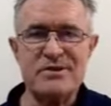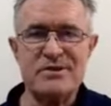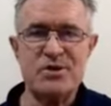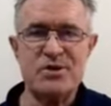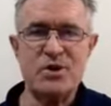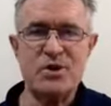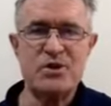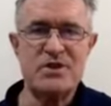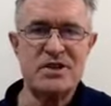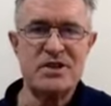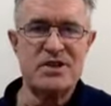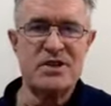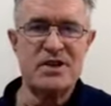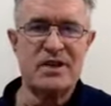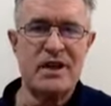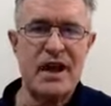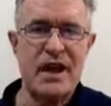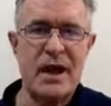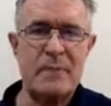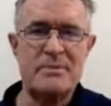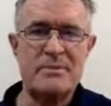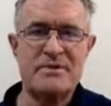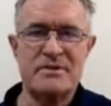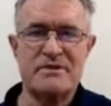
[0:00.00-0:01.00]
new digital
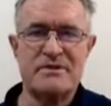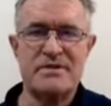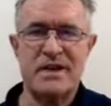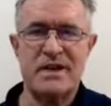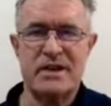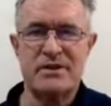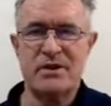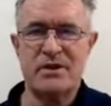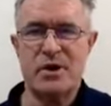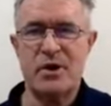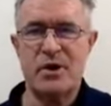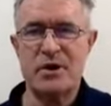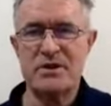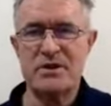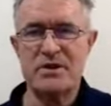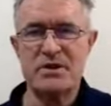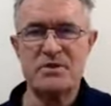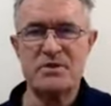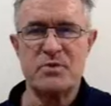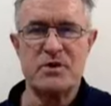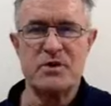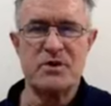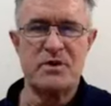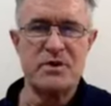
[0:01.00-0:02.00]
apps and
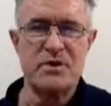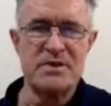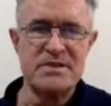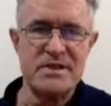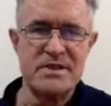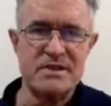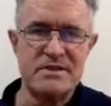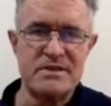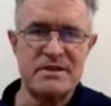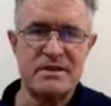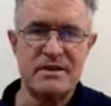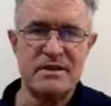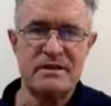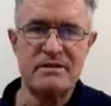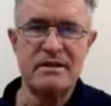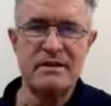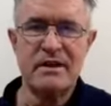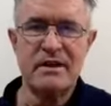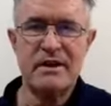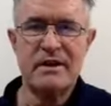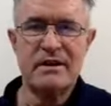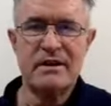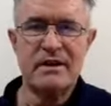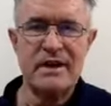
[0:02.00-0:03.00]
technologies with your existing
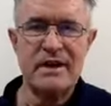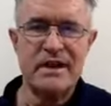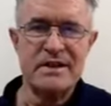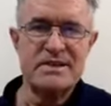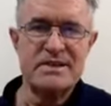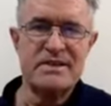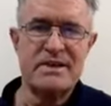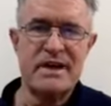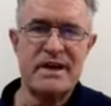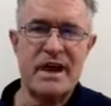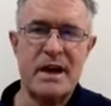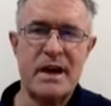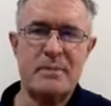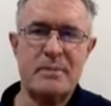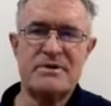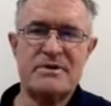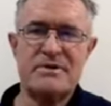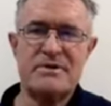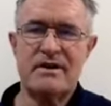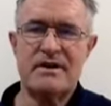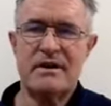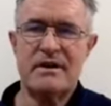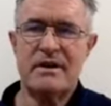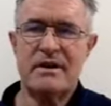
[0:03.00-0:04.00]
legacy
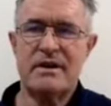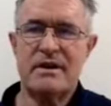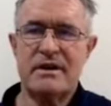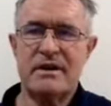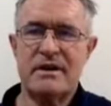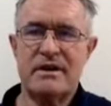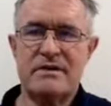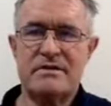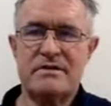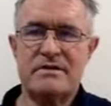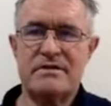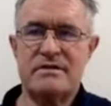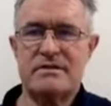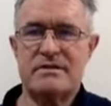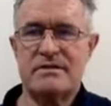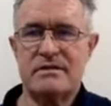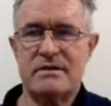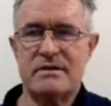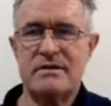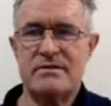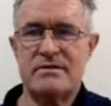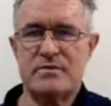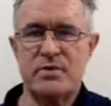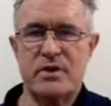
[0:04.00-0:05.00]
apps
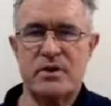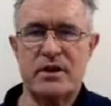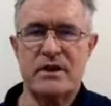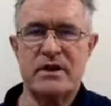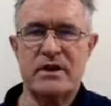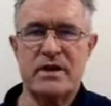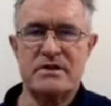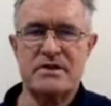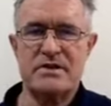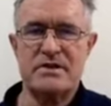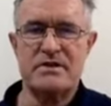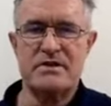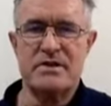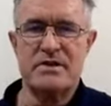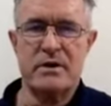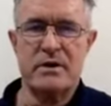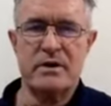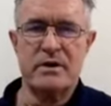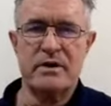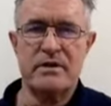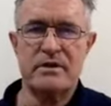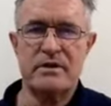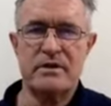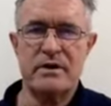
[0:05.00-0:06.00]
is really
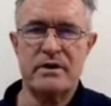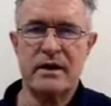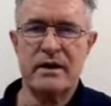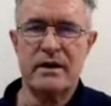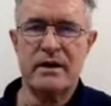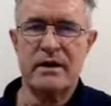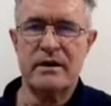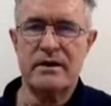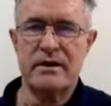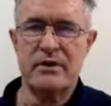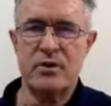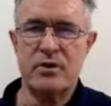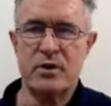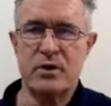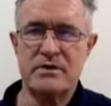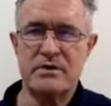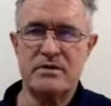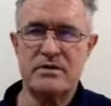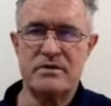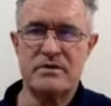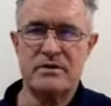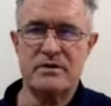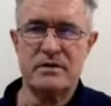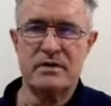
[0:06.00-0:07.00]
necessary in order
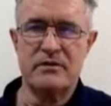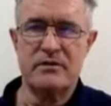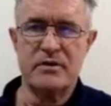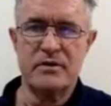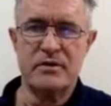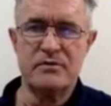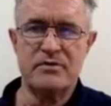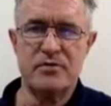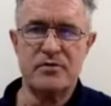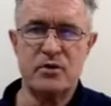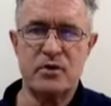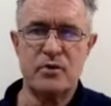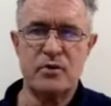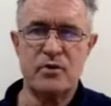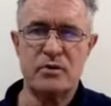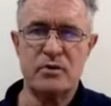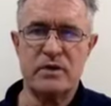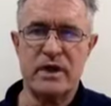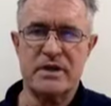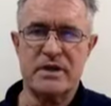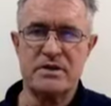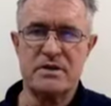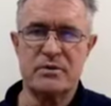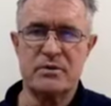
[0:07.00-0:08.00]
to deliver the full
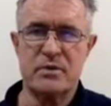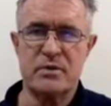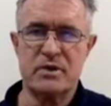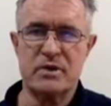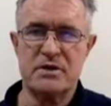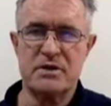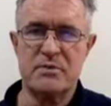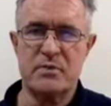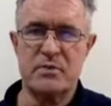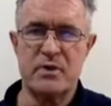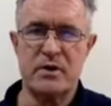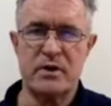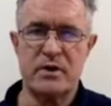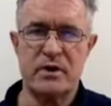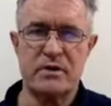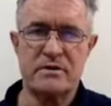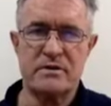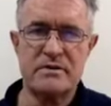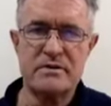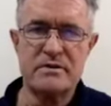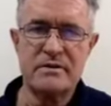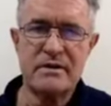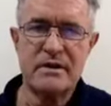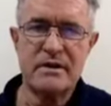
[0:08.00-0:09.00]
customer
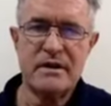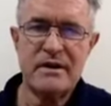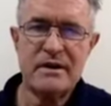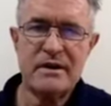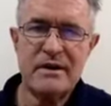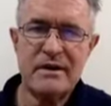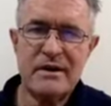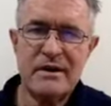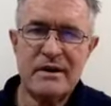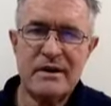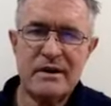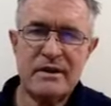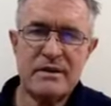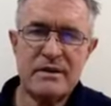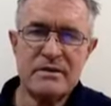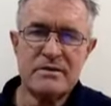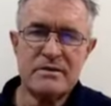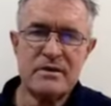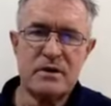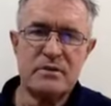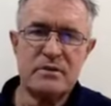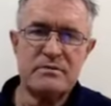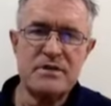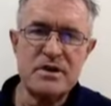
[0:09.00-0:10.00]
experience.
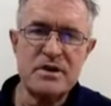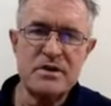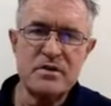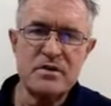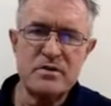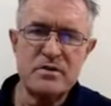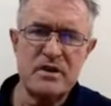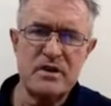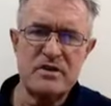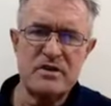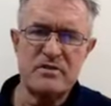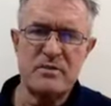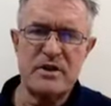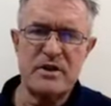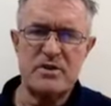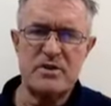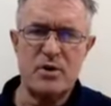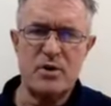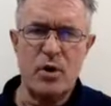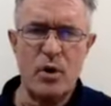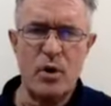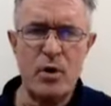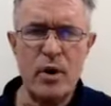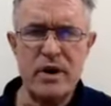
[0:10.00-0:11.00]
So digital
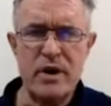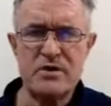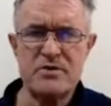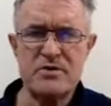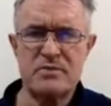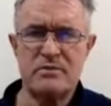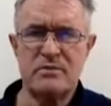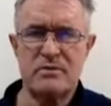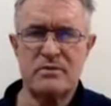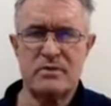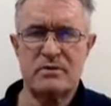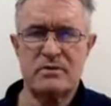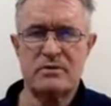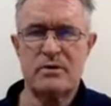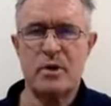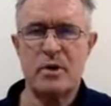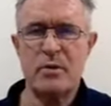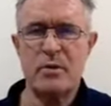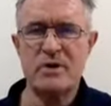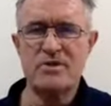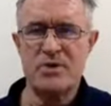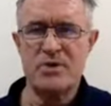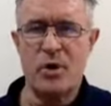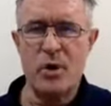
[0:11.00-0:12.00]
transformation
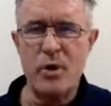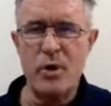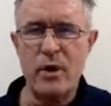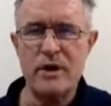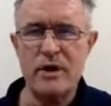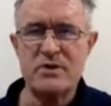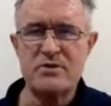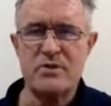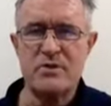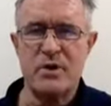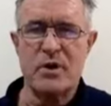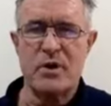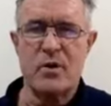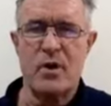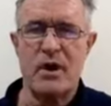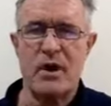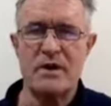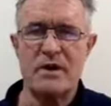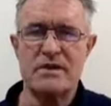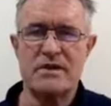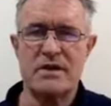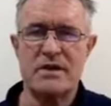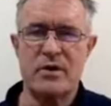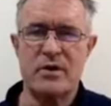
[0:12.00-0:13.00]
almost always
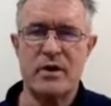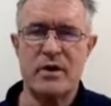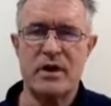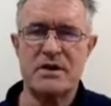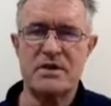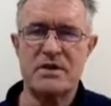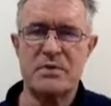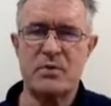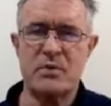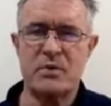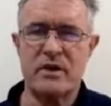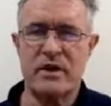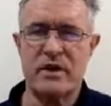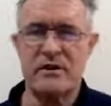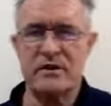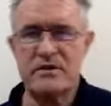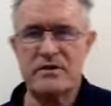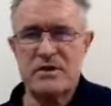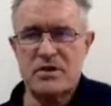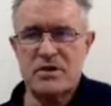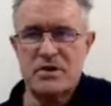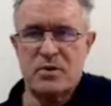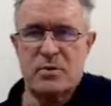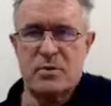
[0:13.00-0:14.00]
requires integration with other
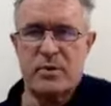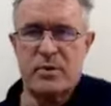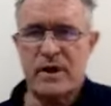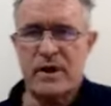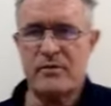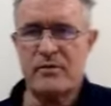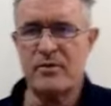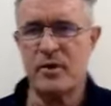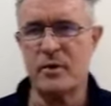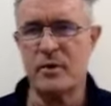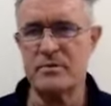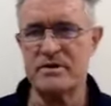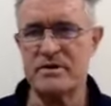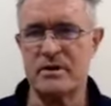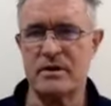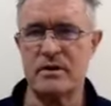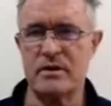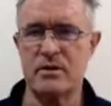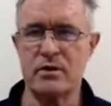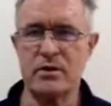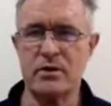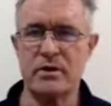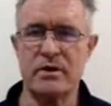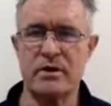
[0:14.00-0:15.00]
digital platforms,
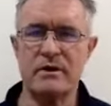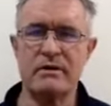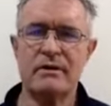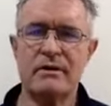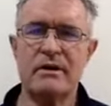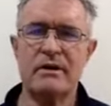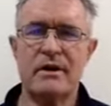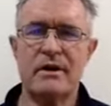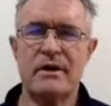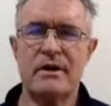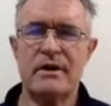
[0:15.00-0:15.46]
including